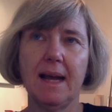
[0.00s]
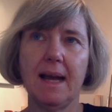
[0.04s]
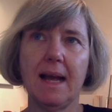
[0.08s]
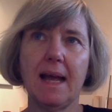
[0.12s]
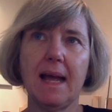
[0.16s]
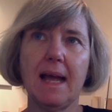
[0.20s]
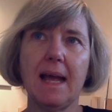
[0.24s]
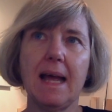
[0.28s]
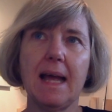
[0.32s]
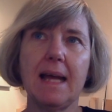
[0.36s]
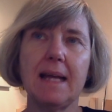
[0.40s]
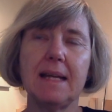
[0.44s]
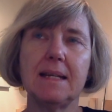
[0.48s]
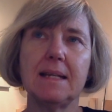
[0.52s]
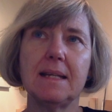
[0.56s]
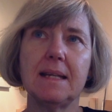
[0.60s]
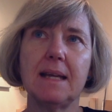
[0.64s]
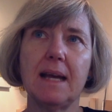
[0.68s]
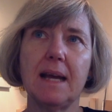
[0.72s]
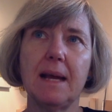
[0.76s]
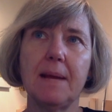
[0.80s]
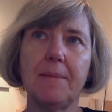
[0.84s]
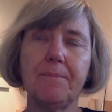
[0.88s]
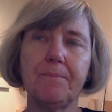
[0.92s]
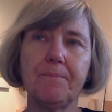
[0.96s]
And
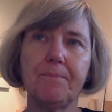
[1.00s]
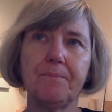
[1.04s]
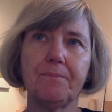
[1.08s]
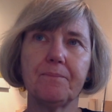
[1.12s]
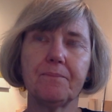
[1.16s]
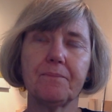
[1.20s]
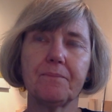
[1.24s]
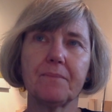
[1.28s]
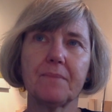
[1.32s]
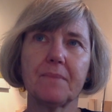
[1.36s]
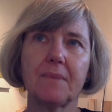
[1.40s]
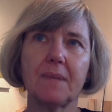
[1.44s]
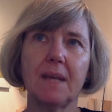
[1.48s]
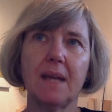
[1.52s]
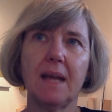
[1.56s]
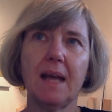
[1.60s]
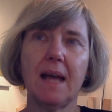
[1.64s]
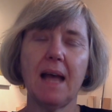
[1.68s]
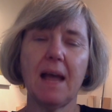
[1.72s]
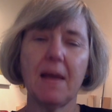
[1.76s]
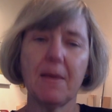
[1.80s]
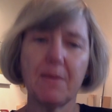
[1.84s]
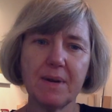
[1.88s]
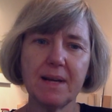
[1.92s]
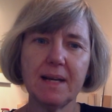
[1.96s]

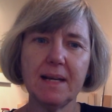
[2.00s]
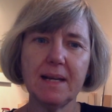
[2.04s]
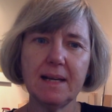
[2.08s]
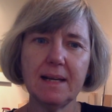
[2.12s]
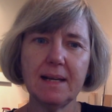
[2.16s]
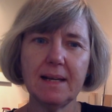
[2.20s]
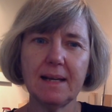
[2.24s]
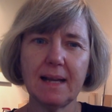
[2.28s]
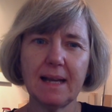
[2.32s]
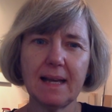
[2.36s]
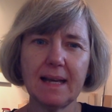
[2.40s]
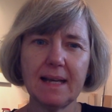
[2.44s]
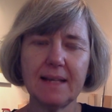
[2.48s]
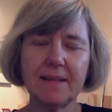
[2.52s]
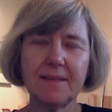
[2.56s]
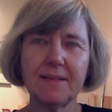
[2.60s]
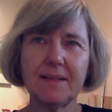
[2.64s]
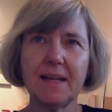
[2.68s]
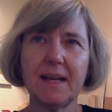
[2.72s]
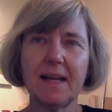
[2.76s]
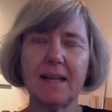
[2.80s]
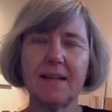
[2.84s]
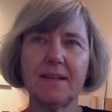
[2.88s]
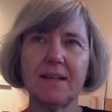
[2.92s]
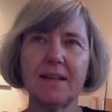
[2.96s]
I really liked
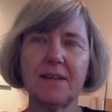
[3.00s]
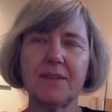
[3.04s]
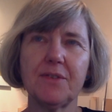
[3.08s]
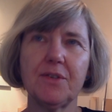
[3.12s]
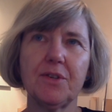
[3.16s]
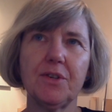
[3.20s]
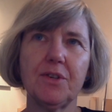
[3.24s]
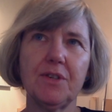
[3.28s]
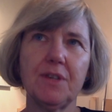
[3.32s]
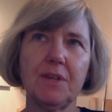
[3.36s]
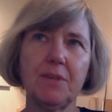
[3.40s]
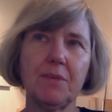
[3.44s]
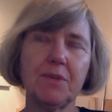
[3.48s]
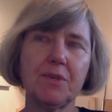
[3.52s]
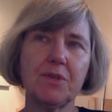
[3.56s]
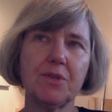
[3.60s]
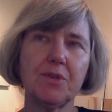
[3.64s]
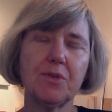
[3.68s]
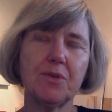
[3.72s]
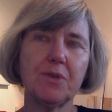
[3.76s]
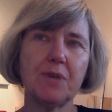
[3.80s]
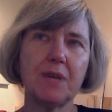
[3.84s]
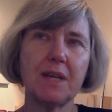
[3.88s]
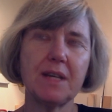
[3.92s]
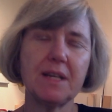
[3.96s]
that. I thought that was a
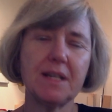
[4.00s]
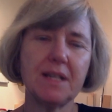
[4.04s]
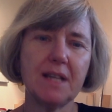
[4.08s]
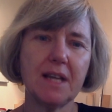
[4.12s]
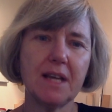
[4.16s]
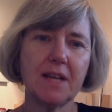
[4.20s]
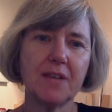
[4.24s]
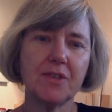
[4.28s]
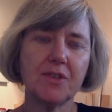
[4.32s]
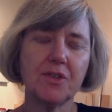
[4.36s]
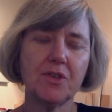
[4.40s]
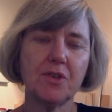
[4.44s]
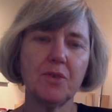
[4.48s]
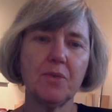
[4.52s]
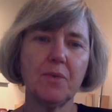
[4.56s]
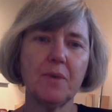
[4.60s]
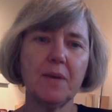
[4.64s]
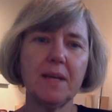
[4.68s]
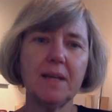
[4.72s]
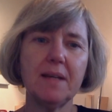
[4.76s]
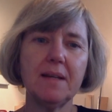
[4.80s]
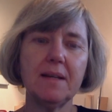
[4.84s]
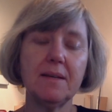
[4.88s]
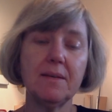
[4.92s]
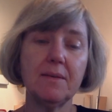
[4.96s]
good idea. So
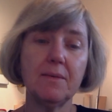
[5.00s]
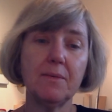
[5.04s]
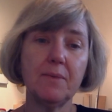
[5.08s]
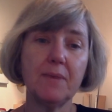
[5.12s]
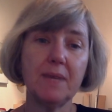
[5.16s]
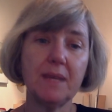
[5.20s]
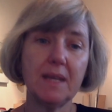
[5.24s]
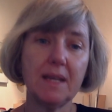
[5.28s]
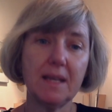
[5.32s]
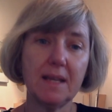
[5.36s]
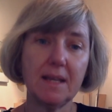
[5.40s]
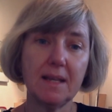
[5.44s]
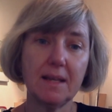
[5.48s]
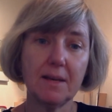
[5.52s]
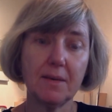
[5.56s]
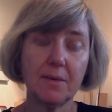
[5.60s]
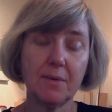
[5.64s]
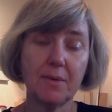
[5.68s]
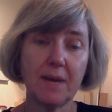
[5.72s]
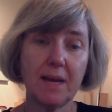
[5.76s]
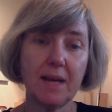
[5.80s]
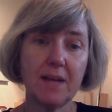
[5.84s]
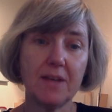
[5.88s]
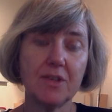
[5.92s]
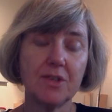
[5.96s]
when we
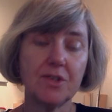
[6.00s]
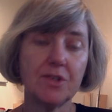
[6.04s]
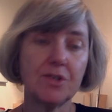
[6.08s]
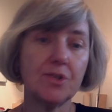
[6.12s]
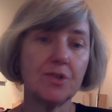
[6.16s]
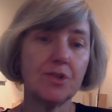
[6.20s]
arranged the